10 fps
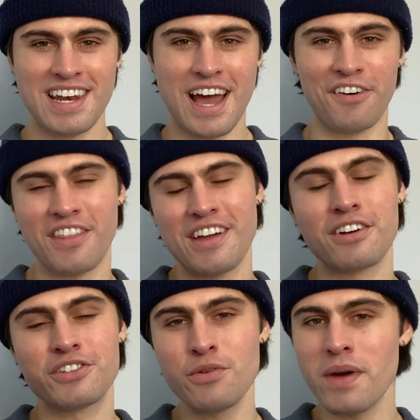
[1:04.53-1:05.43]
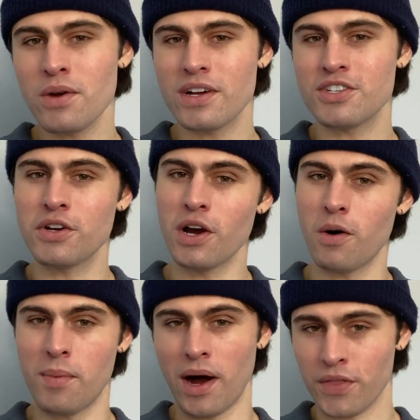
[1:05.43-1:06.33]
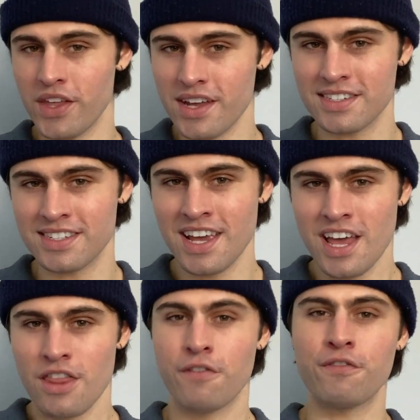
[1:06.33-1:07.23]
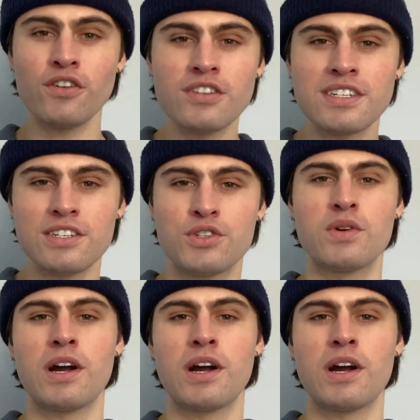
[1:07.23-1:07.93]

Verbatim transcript: Now, there are two main ways you can go about this. The first is to